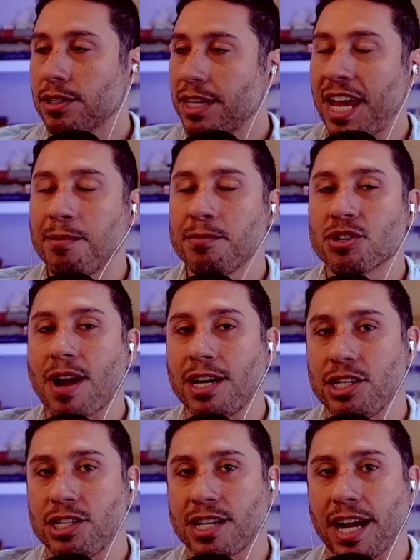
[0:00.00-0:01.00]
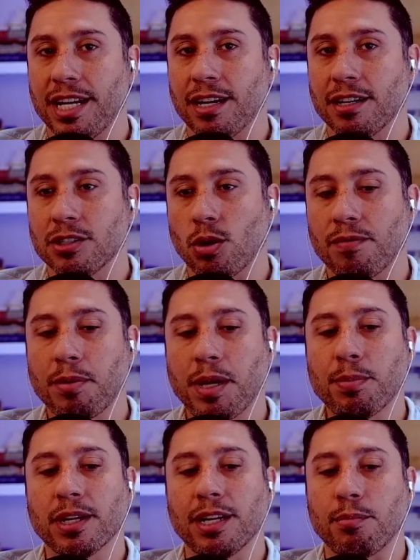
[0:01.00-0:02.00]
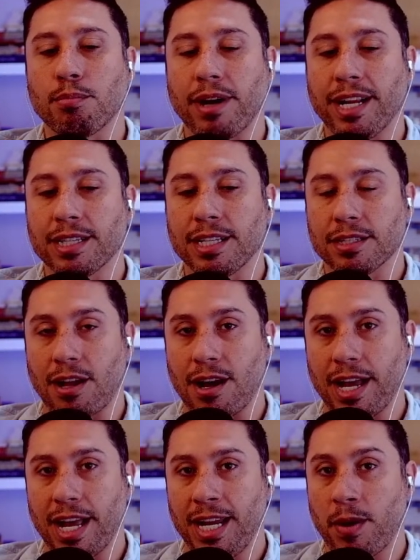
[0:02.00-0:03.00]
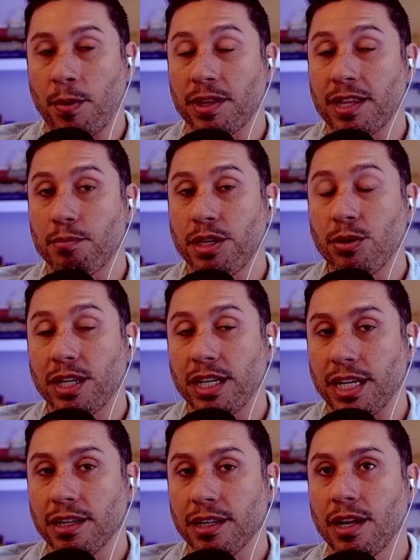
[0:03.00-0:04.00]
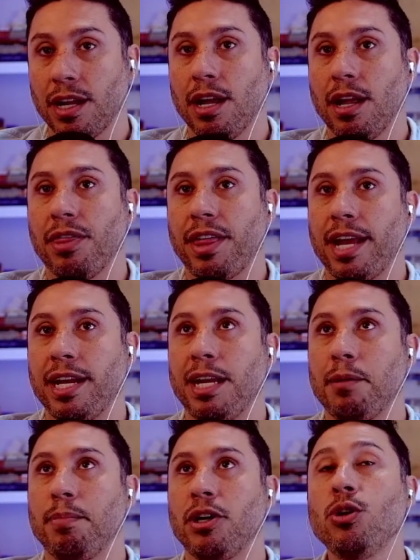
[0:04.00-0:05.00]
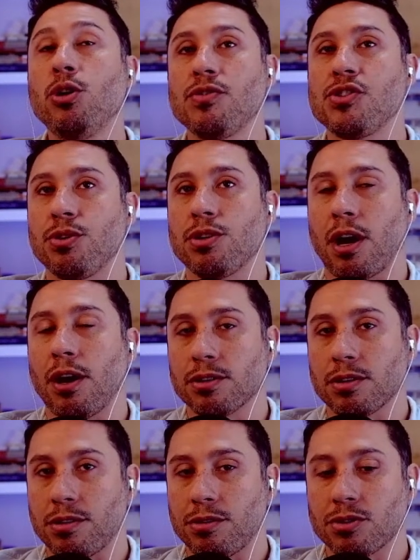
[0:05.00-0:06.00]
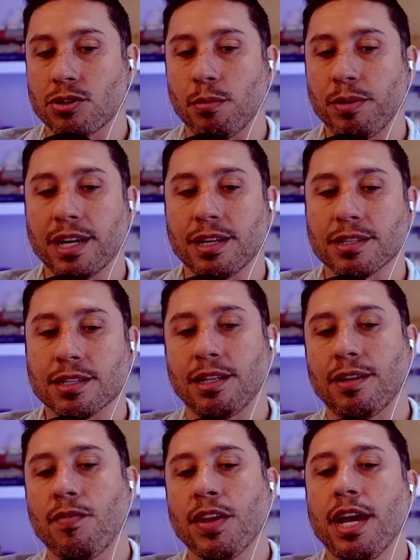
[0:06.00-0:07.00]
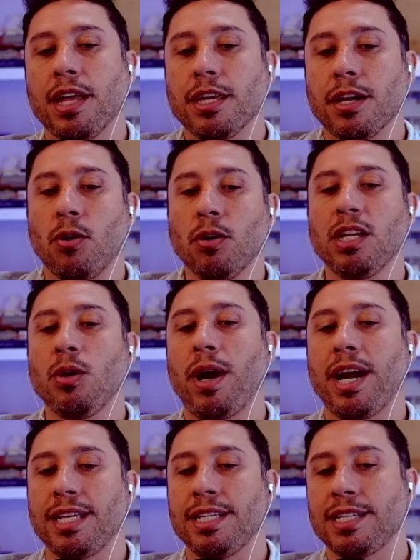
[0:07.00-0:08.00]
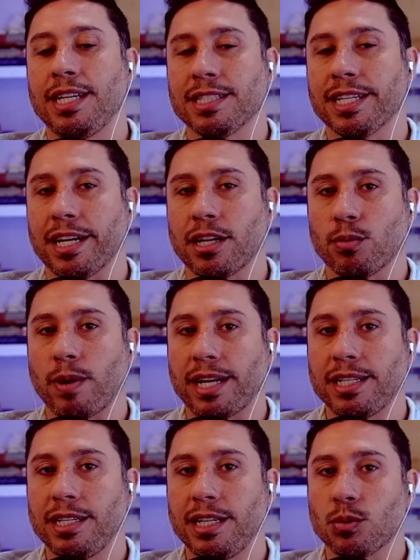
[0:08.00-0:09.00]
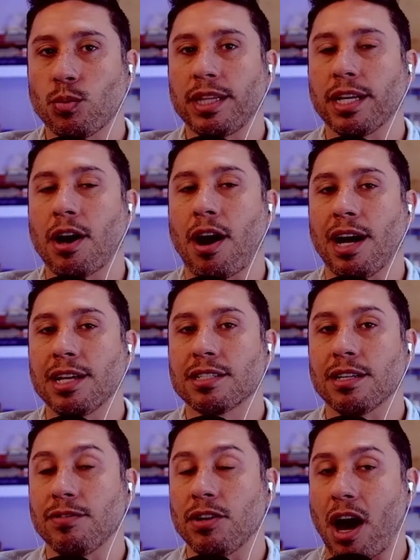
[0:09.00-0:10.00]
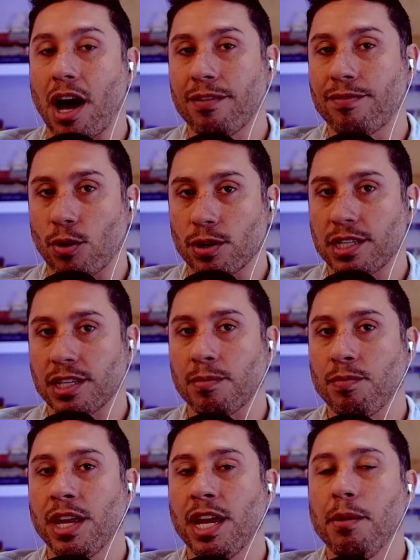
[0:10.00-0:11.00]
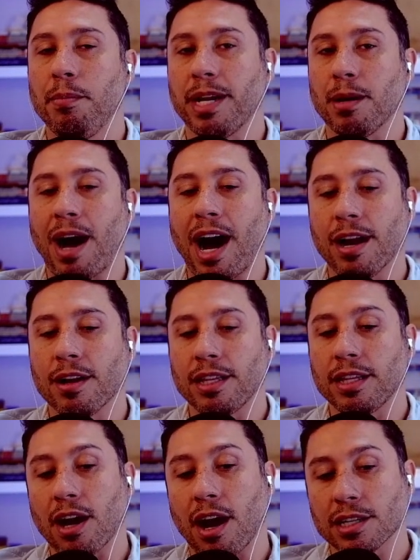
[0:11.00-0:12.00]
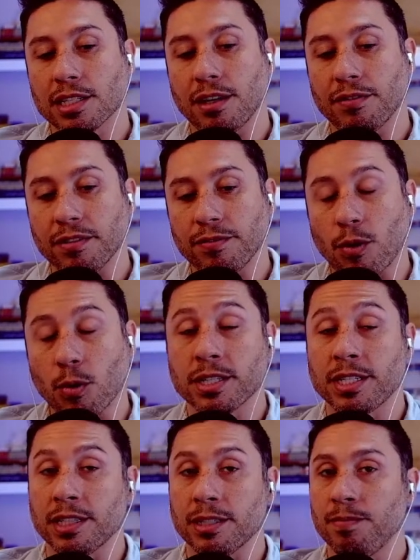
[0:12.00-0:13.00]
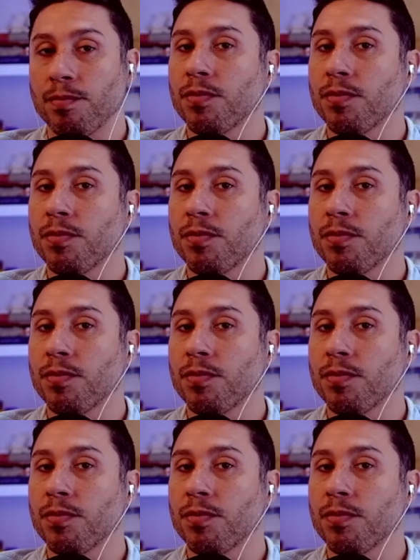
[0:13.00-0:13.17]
Game strategy side here. So if people are going to break this law anyway with impunity, then it behooves you to also do so, because the only way these things get corrected is when the costs of not enforcing them become higher than the cost of enforcing them.